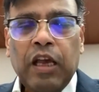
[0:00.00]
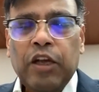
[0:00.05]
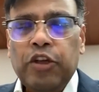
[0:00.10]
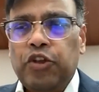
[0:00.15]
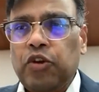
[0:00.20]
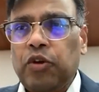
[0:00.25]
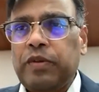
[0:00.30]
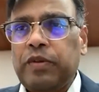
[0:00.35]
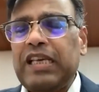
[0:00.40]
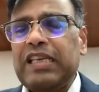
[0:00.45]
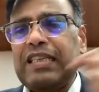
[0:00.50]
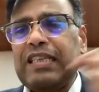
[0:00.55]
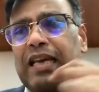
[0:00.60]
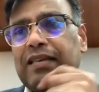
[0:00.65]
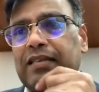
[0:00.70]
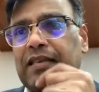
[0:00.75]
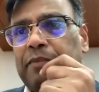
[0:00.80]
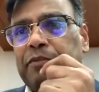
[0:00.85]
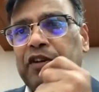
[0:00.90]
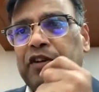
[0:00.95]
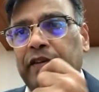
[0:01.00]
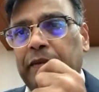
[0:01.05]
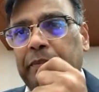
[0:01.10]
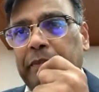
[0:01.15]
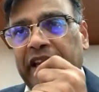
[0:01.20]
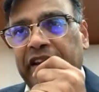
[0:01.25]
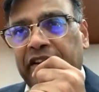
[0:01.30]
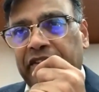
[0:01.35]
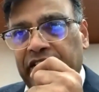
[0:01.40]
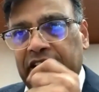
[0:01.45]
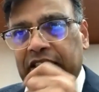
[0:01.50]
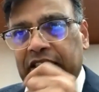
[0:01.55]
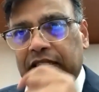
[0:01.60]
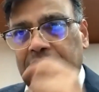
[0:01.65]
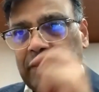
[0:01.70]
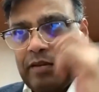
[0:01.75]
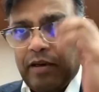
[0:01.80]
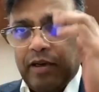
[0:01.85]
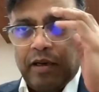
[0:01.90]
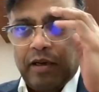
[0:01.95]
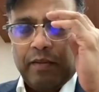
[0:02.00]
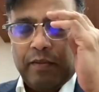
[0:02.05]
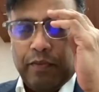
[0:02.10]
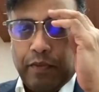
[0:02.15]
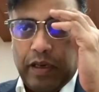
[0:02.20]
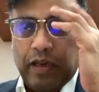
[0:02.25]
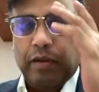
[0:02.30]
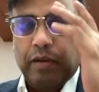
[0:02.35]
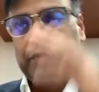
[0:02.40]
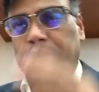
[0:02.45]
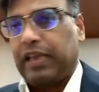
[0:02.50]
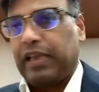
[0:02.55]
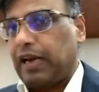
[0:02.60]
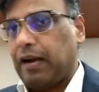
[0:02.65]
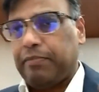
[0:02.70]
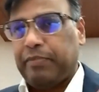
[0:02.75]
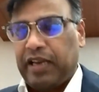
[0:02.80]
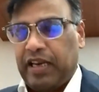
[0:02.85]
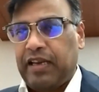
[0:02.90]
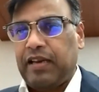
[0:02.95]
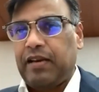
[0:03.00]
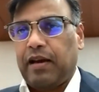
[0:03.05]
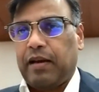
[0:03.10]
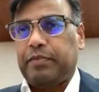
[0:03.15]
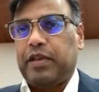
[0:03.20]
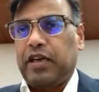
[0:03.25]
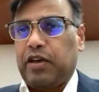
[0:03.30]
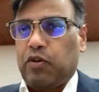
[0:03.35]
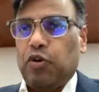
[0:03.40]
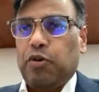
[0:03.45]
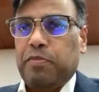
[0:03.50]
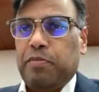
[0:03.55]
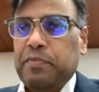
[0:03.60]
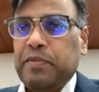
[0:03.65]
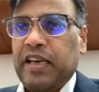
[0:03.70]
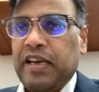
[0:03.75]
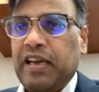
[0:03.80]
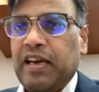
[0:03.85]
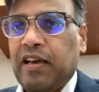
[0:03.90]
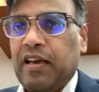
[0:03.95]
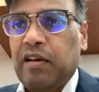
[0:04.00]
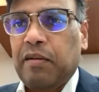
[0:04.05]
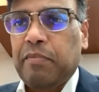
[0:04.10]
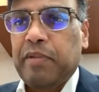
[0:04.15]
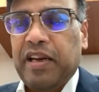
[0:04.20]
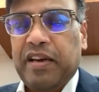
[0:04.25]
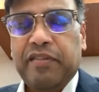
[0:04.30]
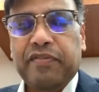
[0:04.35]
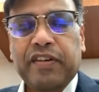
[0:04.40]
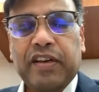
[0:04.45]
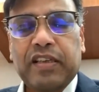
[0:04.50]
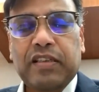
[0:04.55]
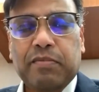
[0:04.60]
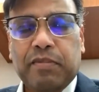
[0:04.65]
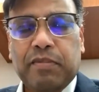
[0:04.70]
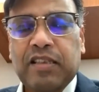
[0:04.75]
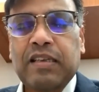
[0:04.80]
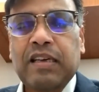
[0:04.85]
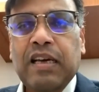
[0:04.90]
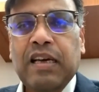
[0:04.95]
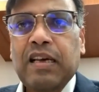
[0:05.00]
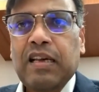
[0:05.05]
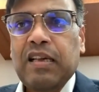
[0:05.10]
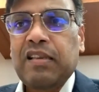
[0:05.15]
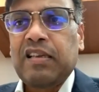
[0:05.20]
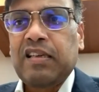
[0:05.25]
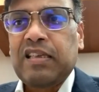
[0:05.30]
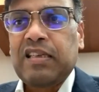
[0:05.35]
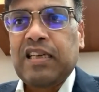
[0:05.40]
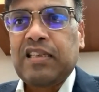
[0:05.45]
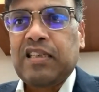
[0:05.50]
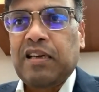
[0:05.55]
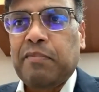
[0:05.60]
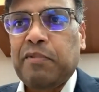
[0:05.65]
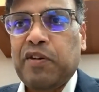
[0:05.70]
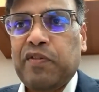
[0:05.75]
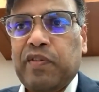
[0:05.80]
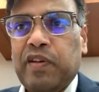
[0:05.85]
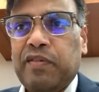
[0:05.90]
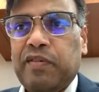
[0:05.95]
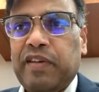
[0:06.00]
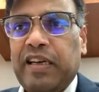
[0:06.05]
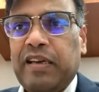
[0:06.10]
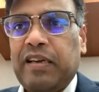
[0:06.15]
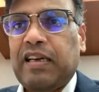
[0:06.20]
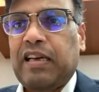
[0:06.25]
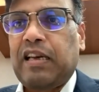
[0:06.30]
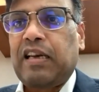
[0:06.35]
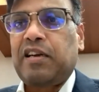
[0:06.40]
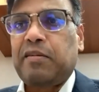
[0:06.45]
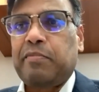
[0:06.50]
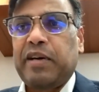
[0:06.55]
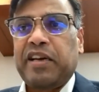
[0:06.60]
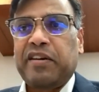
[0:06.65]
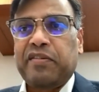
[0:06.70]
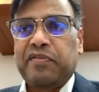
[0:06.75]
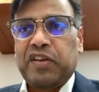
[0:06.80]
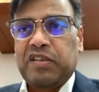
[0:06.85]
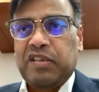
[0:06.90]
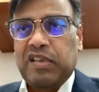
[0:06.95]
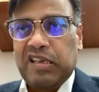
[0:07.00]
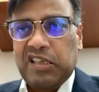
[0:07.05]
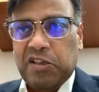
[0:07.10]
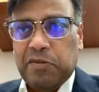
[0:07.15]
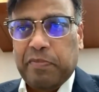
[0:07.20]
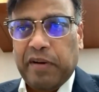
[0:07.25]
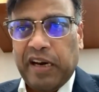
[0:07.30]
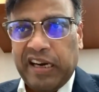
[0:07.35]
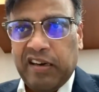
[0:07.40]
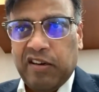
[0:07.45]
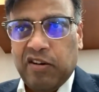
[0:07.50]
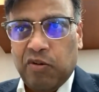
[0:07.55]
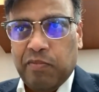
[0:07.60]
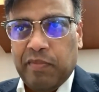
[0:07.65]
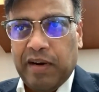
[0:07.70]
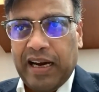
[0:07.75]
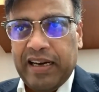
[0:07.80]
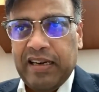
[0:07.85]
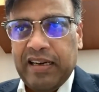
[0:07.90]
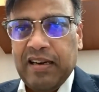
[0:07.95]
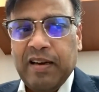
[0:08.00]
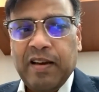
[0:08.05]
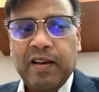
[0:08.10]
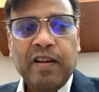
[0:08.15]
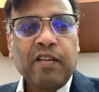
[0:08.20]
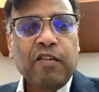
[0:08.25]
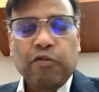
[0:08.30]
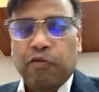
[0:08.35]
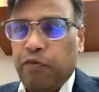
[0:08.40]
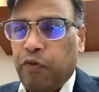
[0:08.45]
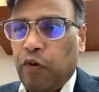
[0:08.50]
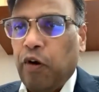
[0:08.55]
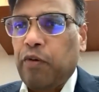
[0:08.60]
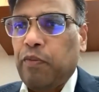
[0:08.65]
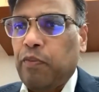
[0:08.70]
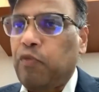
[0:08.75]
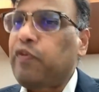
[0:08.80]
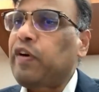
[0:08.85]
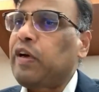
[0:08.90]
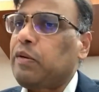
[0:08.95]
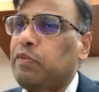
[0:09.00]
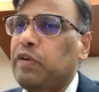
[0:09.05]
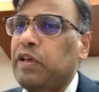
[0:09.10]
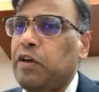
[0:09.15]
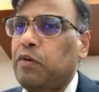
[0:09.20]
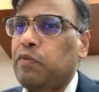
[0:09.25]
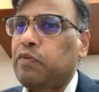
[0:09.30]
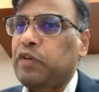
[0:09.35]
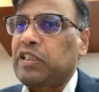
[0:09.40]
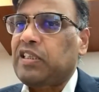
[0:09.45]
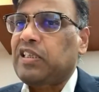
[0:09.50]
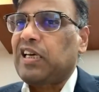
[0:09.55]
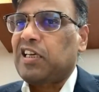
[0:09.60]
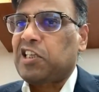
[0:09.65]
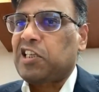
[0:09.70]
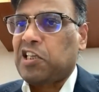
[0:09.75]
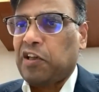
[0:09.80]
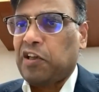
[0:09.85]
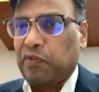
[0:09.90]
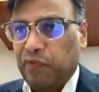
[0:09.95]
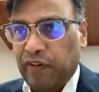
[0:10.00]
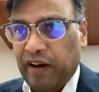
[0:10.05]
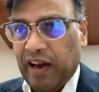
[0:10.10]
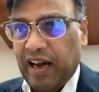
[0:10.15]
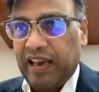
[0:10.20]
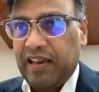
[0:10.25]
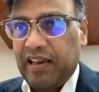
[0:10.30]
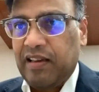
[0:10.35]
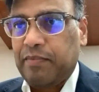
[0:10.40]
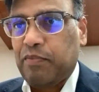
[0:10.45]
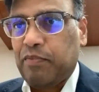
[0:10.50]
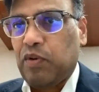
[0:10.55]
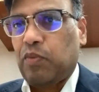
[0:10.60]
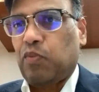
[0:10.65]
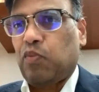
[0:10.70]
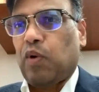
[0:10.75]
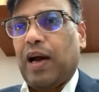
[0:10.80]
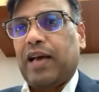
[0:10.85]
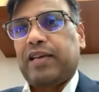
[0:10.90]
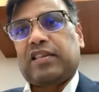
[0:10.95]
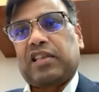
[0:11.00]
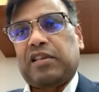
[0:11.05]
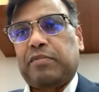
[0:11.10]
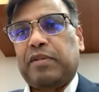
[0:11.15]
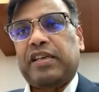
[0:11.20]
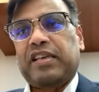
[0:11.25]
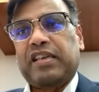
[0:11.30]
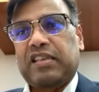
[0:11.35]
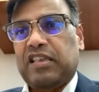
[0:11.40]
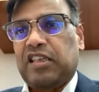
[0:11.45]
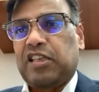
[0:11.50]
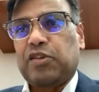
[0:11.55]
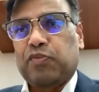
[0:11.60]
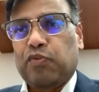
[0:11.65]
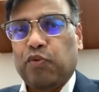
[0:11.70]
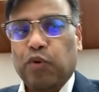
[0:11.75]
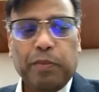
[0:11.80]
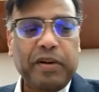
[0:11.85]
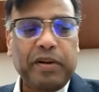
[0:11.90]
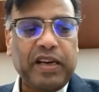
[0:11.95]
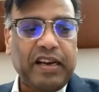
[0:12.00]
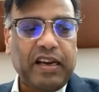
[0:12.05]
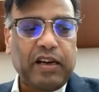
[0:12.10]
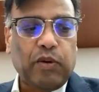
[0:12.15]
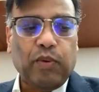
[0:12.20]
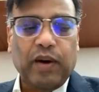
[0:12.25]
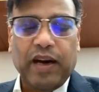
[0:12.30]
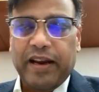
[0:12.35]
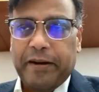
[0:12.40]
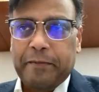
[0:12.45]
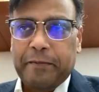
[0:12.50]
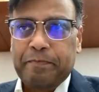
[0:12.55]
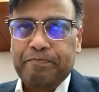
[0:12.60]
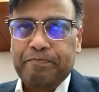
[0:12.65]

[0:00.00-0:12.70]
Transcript: So these are some of the benefits. There are many. There could be many other benefits, but these are some of the very clear benefits that spring to mind for which justify why CBDCs would be required.